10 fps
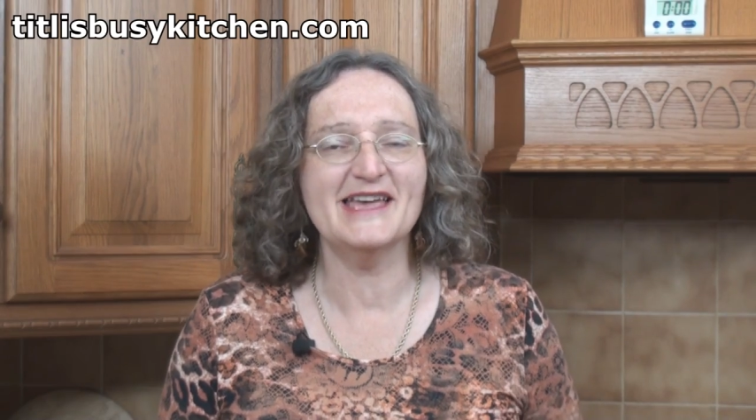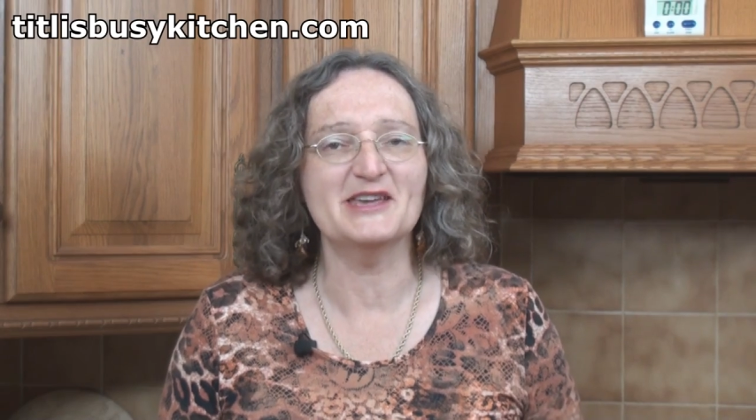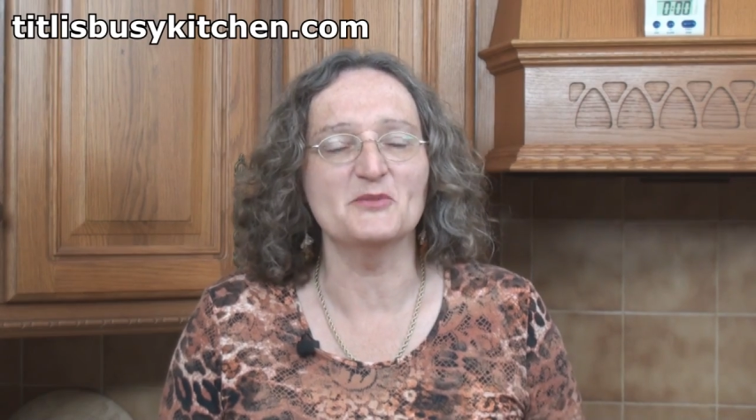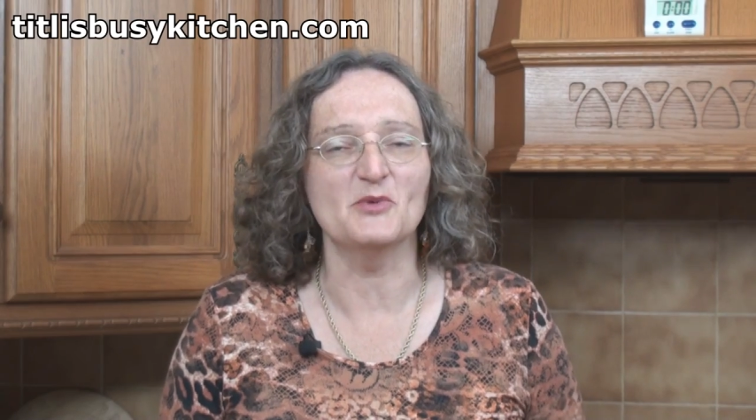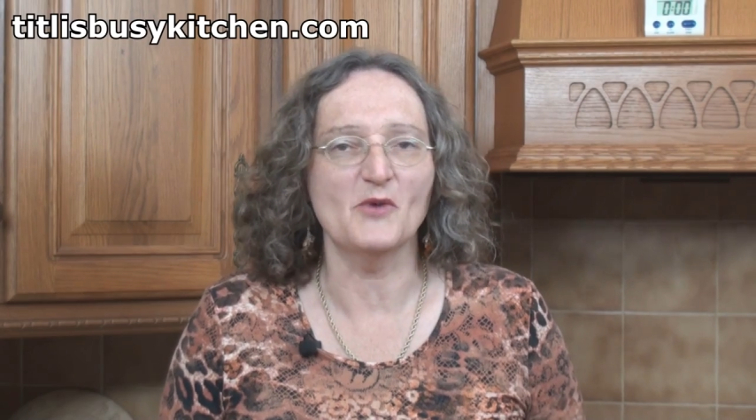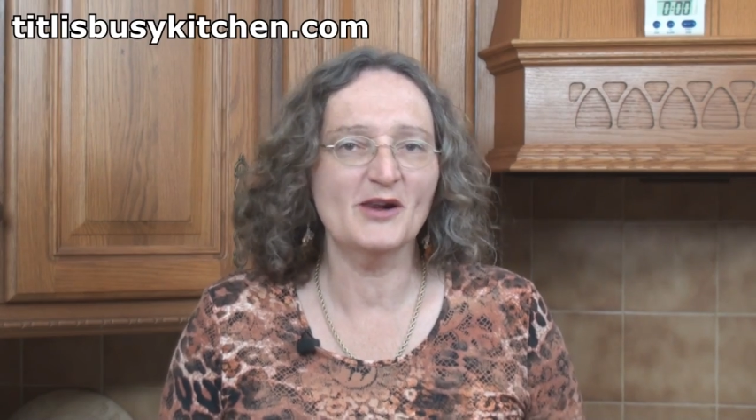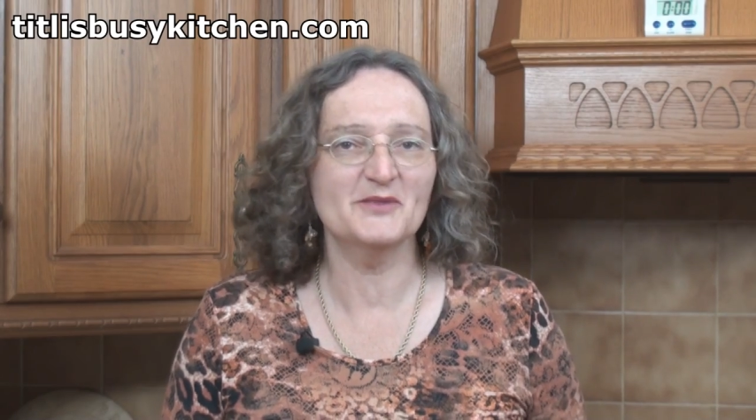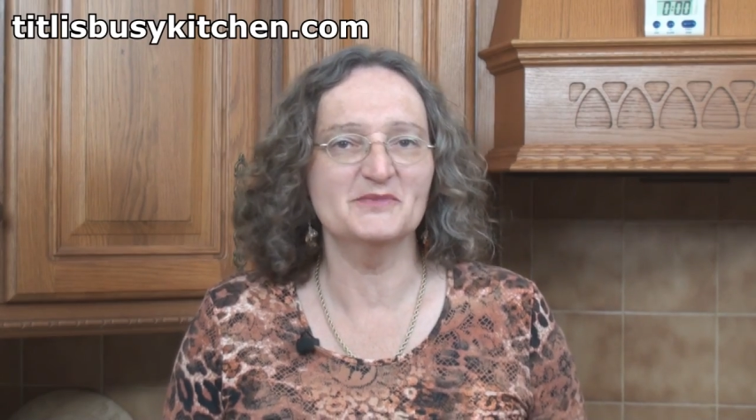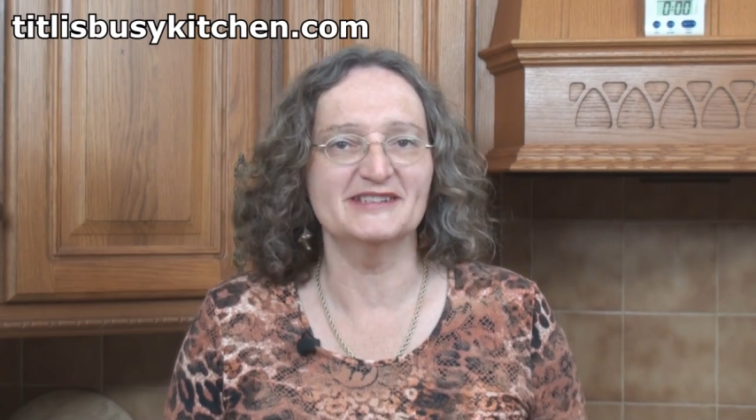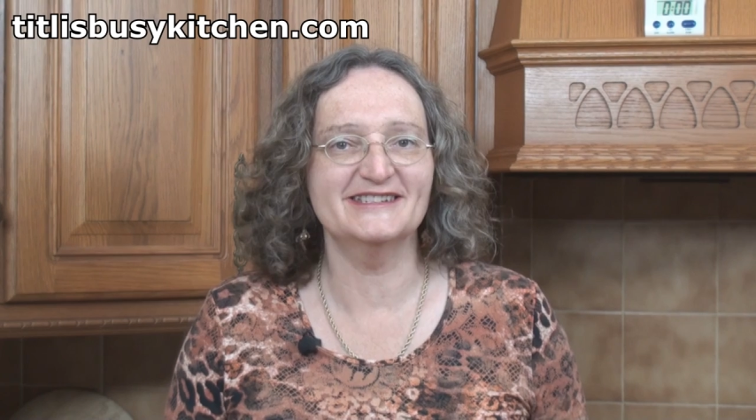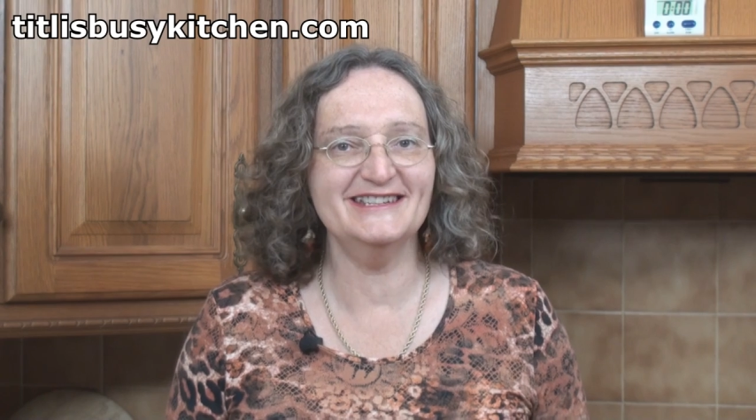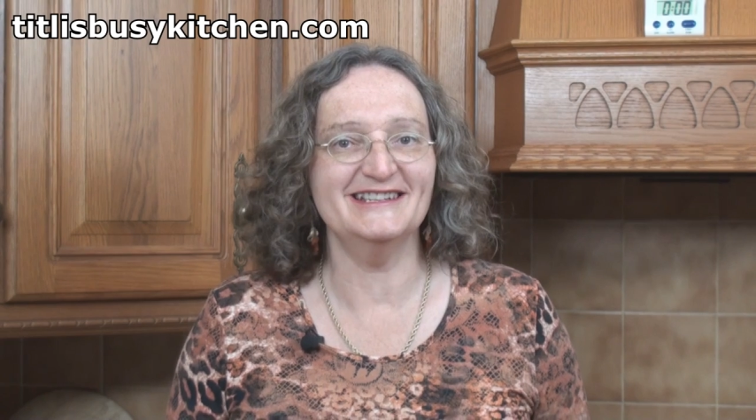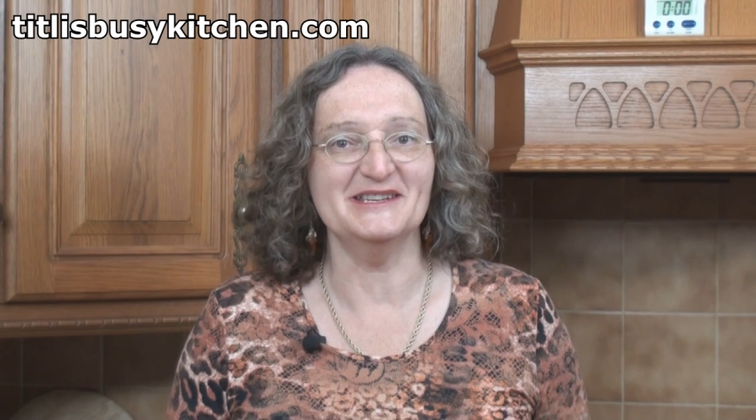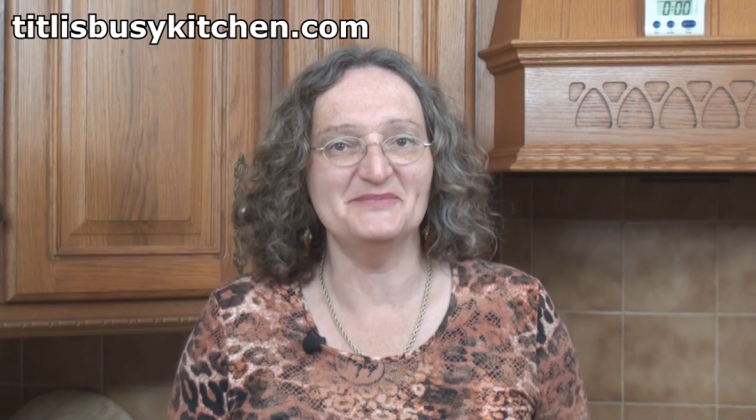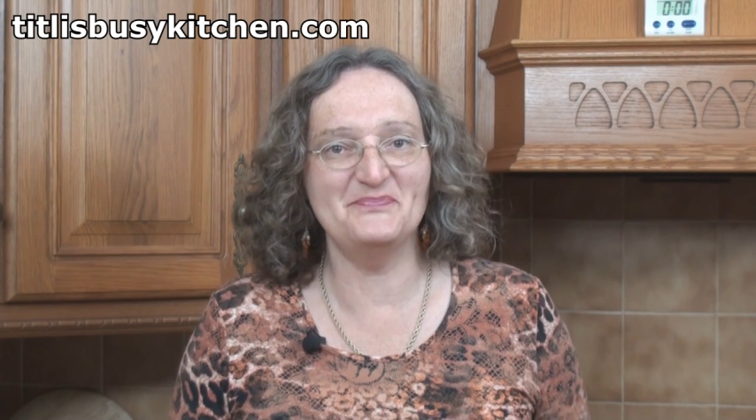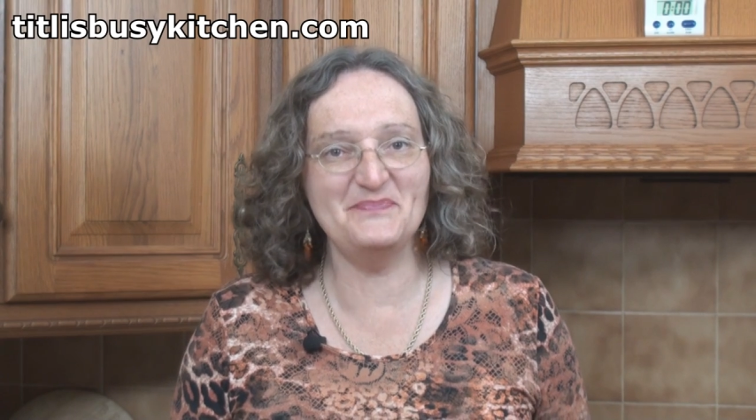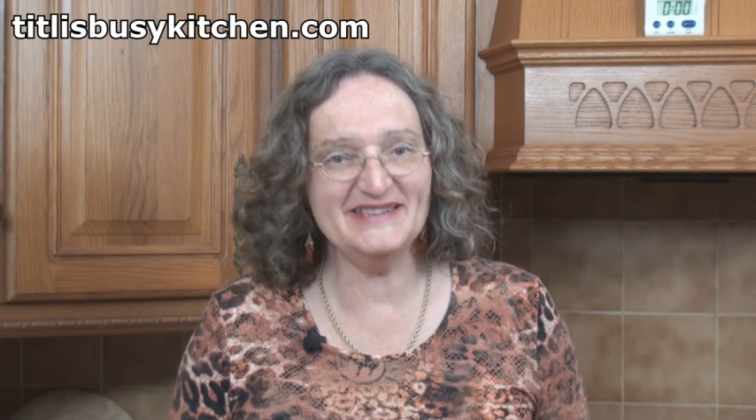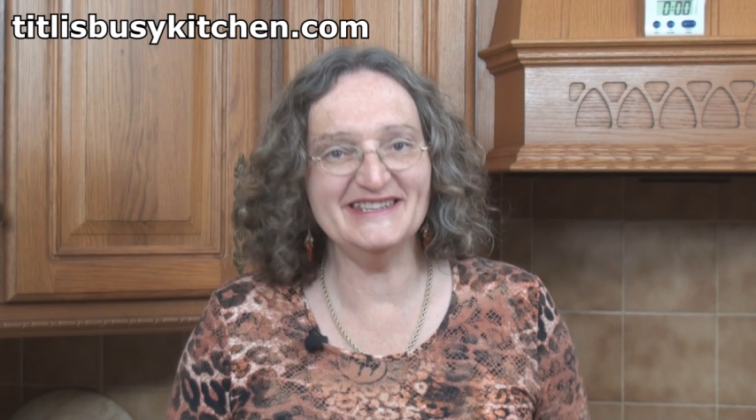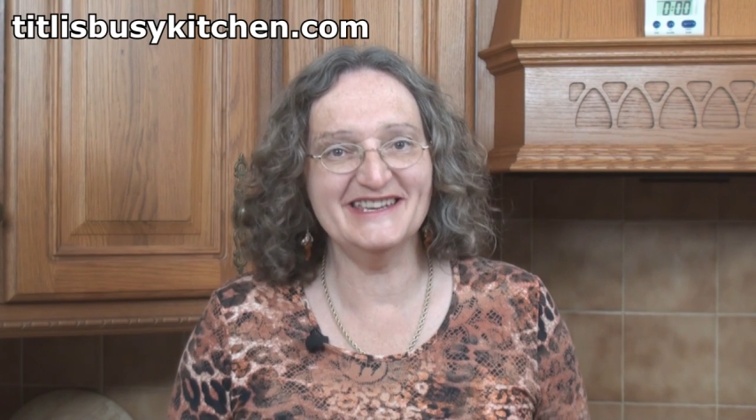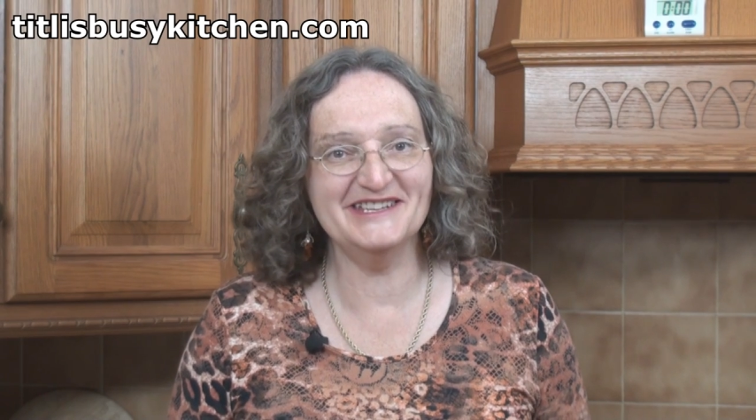alaikum and welcome to Titli's Busy